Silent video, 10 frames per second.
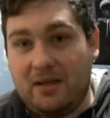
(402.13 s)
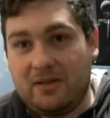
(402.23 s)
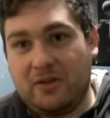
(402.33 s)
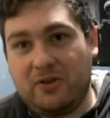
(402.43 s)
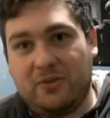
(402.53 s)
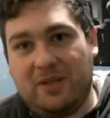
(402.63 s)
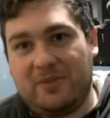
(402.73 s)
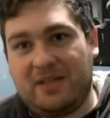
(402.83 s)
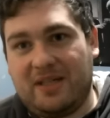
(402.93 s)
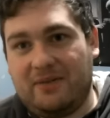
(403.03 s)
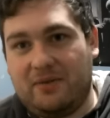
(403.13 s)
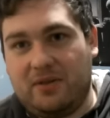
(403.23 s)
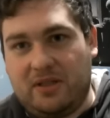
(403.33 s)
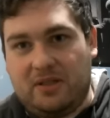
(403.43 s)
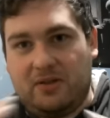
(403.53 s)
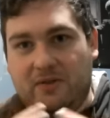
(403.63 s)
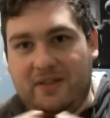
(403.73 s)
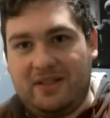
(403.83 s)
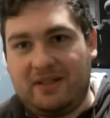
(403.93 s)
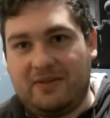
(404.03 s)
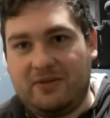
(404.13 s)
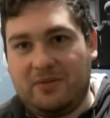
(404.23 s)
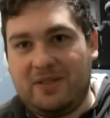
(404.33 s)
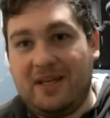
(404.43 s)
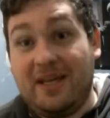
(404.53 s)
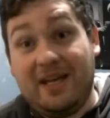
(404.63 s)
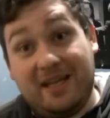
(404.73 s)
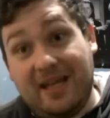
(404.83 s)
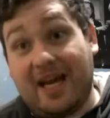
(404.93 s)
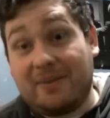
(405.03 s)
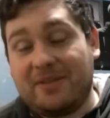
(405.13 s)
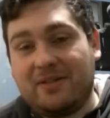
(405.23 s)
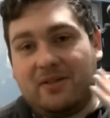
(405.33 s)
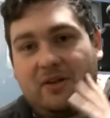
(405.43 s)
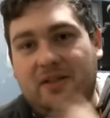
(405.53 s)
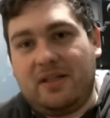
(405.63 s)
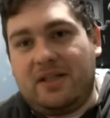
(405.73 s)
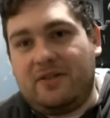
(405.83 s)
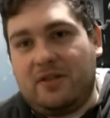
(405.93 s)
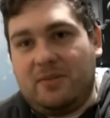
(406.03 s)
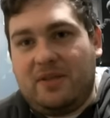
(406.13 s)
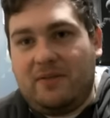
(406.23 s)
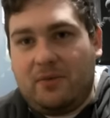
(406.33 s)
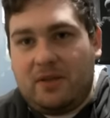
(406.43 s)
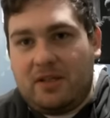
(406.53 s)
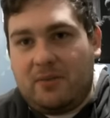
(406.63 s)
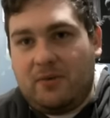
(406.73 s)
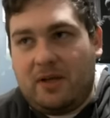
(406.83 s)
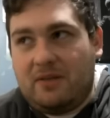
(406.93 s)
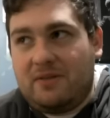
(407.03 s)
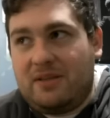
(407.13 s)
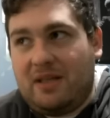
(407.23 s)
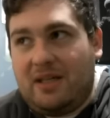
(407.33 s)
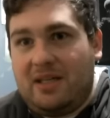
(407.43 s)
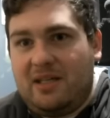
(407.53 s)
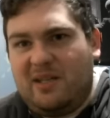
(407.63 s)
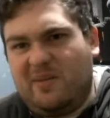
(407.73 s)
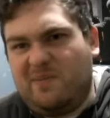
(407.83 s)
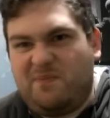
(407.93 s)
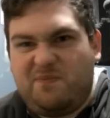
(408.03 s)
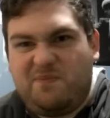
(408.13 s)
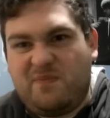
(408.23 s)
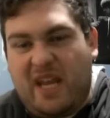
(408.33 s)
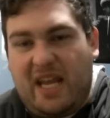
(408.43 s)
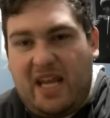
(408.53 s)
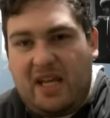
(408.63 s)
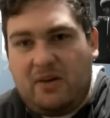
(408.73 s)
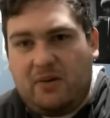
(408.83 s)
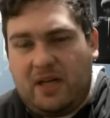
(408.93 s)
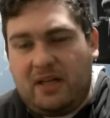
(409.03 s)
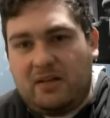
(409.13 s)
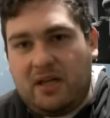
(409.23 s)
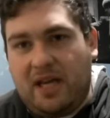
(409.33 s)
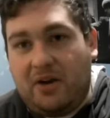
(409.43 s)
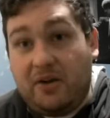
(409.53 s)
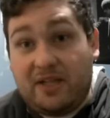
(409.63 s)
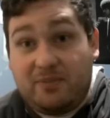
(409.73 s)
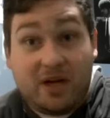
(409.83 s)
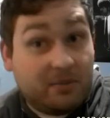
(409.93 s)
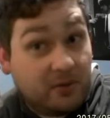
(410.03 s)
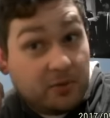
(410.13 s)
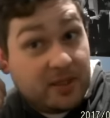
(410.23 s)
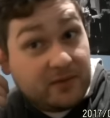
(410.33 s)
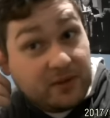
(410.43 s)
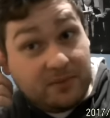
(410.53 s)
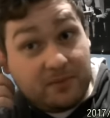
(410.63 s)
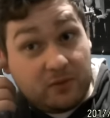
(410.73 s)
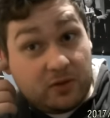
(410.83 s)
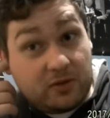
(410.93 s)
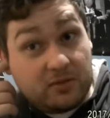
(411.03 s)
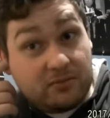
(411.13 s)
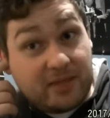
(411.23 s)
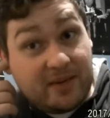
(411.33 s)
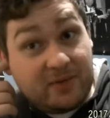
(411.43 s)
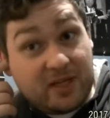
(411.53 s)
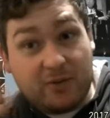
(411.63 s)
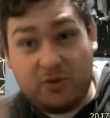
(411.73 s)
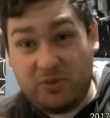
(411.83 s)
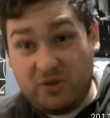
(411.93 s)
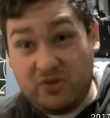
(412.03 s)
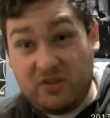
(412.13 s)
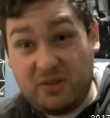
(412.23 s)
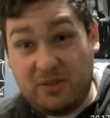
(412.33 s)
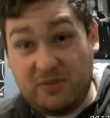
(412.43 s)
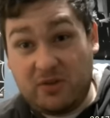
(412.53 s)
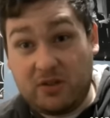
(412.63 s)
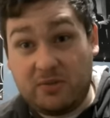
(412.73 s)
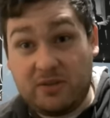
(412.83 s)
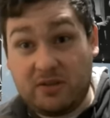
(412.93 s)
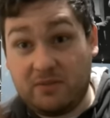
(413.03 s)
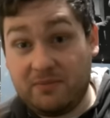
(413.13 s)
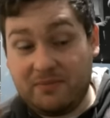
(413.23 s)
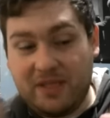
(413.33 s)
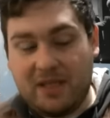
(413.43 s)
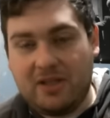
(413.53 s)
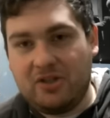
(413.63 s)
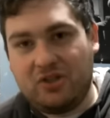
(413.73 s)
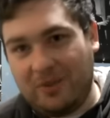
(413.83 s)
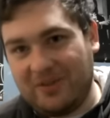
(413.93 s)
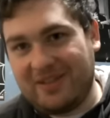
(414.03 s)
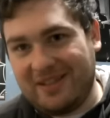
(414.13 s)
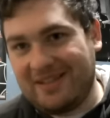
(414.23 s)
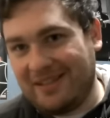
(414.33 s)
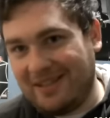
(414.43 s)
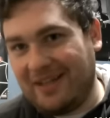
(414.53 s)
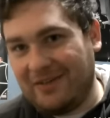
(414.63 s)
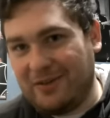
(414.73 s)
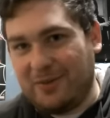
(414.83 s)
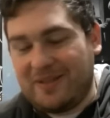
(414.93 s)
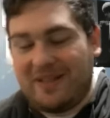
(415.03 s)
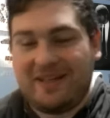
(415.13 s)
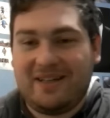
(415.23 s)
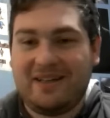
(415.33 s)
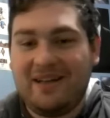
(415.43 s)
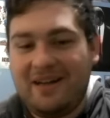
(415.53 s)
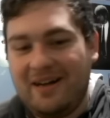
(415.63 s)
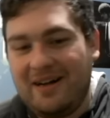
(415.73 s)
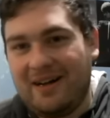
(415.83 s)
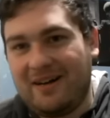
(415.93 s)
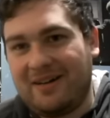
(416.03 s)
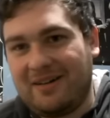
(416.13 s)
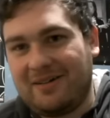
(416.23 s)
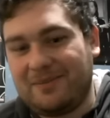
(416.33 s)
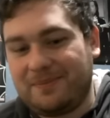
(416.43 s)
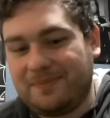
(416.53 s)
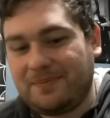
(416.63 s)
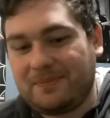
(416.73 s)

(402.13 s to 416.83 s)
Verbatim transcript: Toku memes live for uh, RVT live streams. Yeah, I'm still in the RVT live streams. If you want to come around, say the eight or nine o'clock hour, that's probably where my dream, well, my contributions to the meme show up. So, shameless link to the live stream aside. Um,